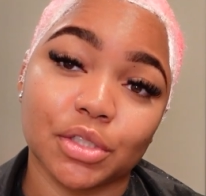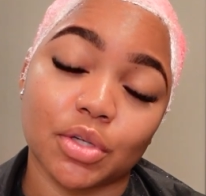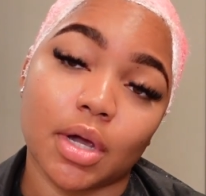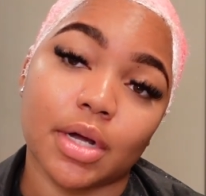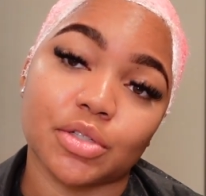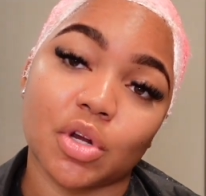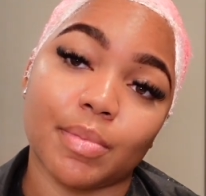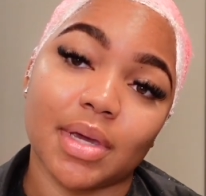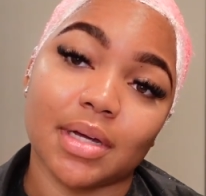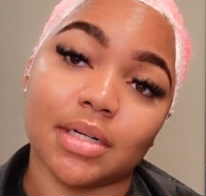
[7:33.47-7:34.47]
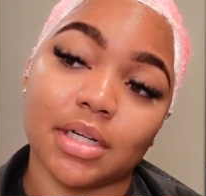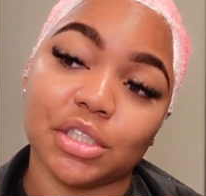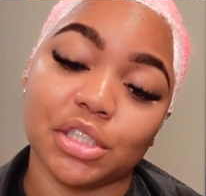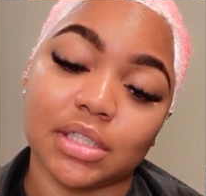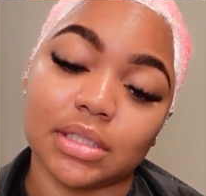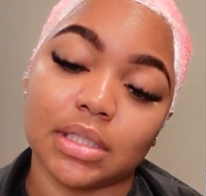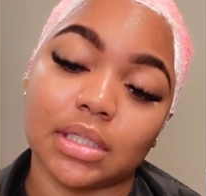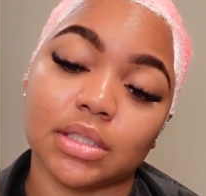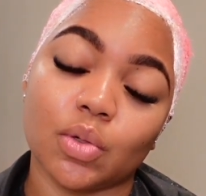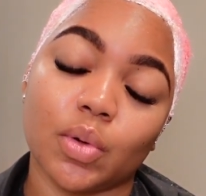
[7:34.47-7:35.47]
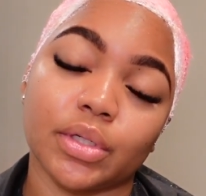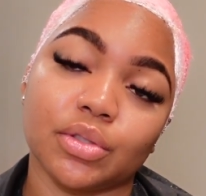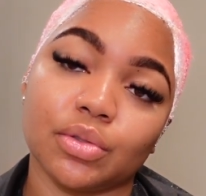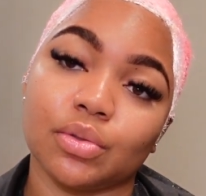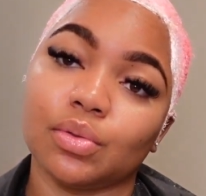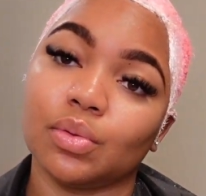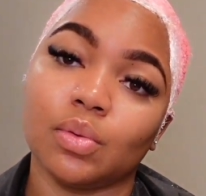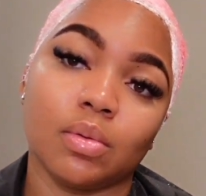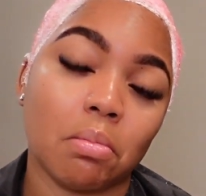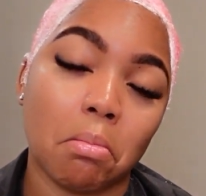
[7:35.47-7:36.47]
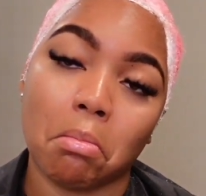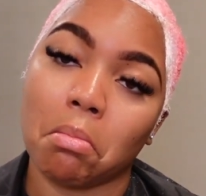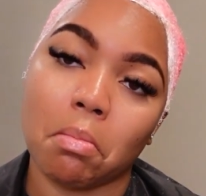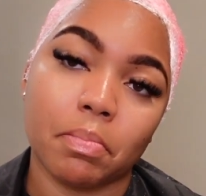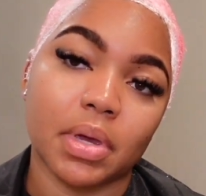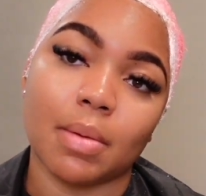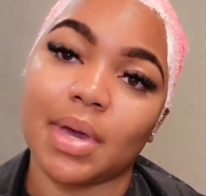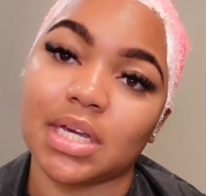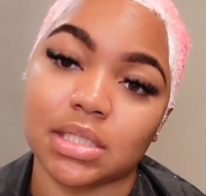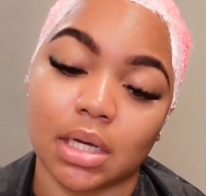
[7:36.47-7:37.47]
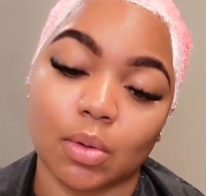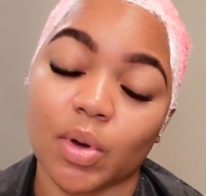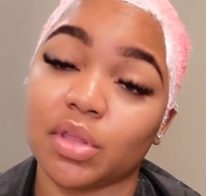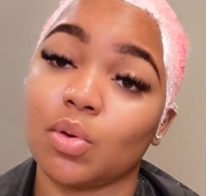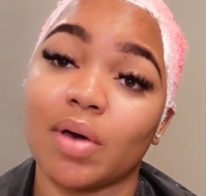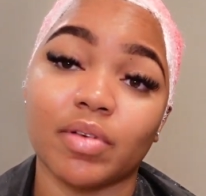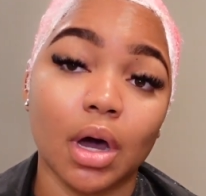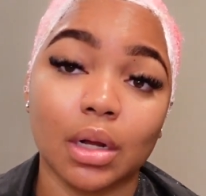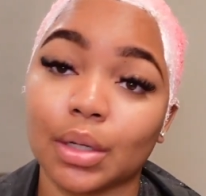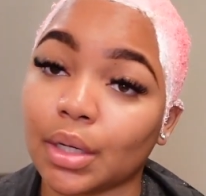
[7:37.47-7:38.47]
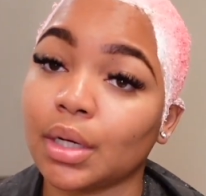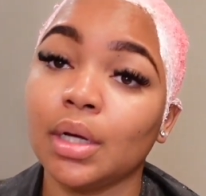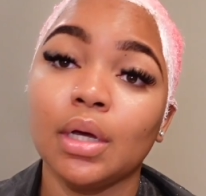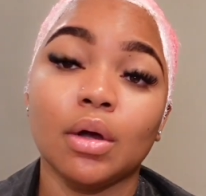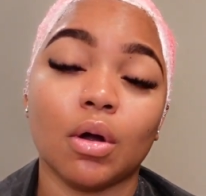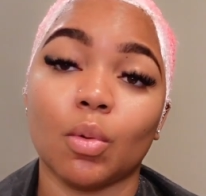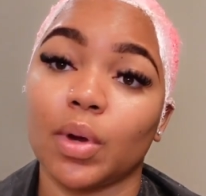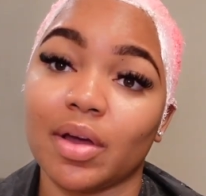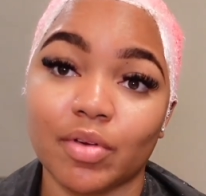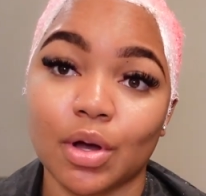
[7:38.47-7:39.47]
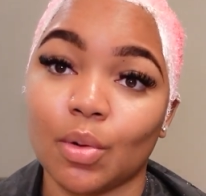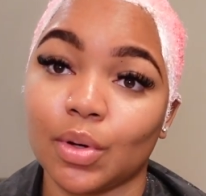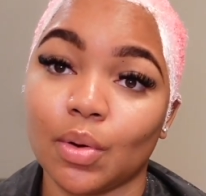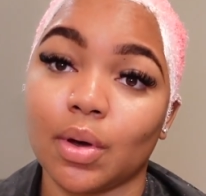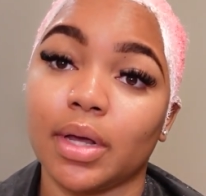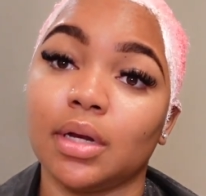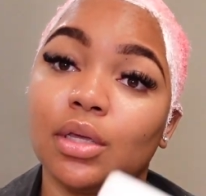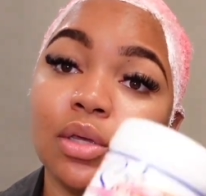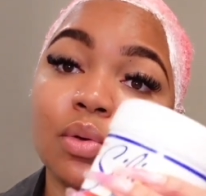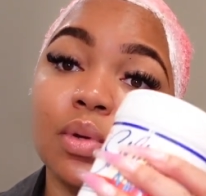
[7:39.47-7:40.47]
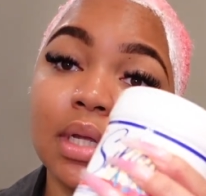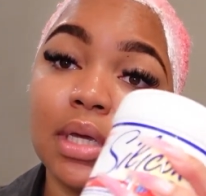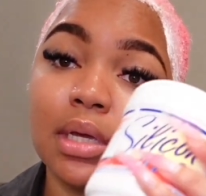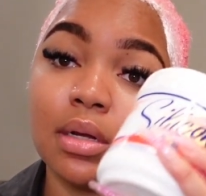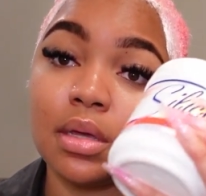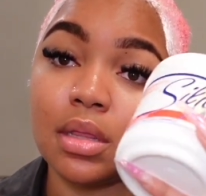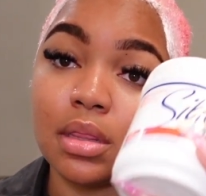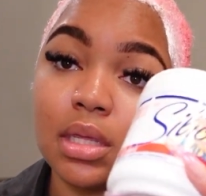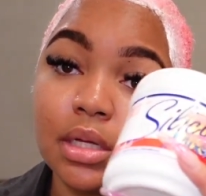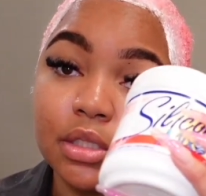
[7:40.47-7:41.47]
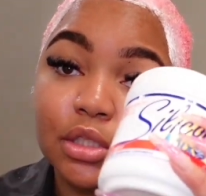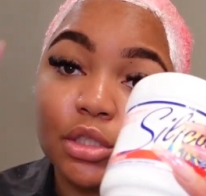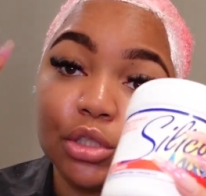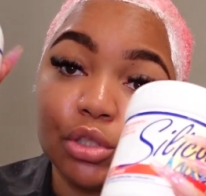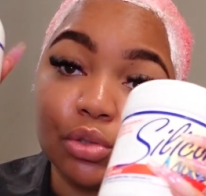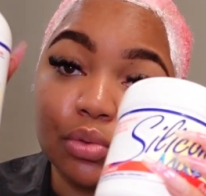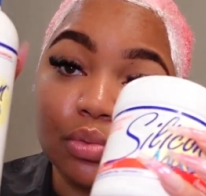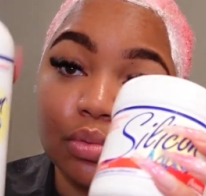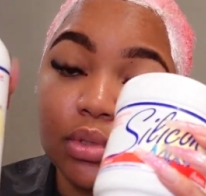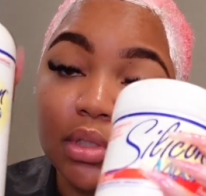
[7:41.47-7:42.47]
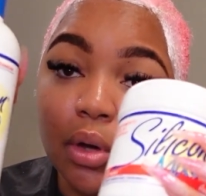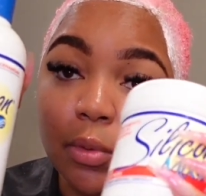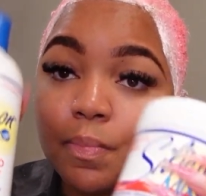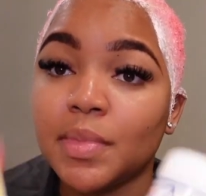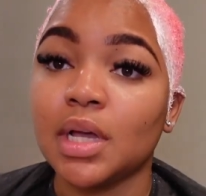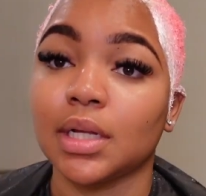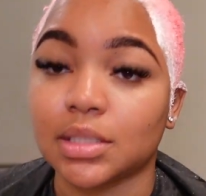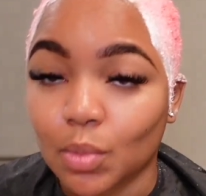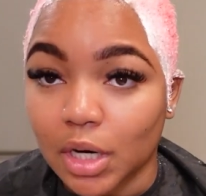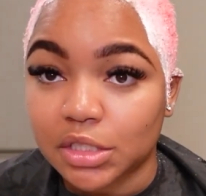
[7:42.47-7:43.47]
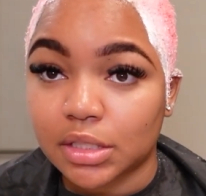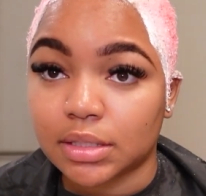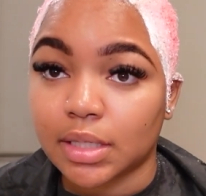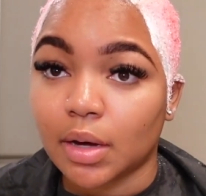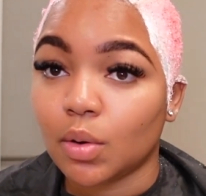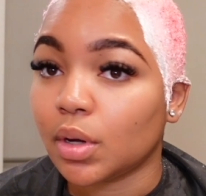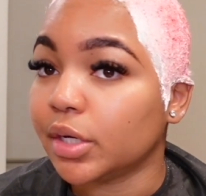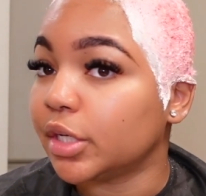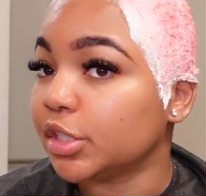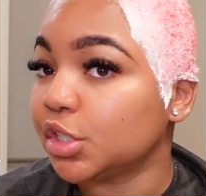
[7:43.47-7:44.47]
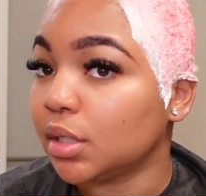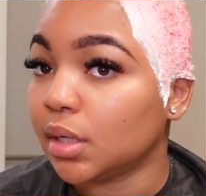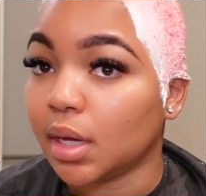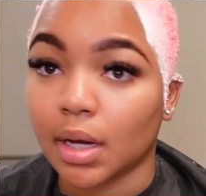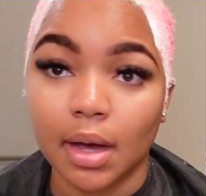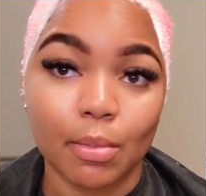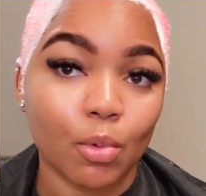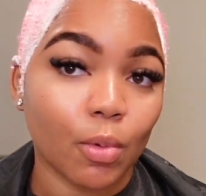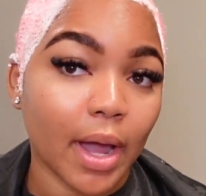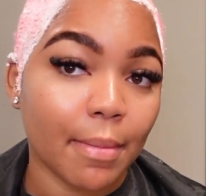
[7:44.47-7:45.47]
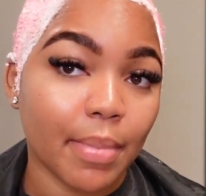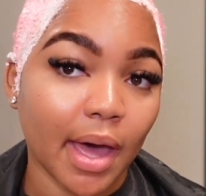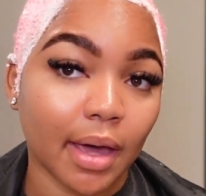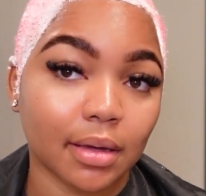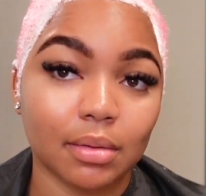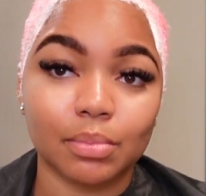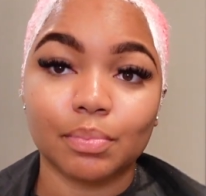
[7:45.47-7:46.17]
so your hair is going to be conditioned and it's going to be amazing. Whether you have color or whatever going on, you need these two. So let's wash this out, condition, and come right back.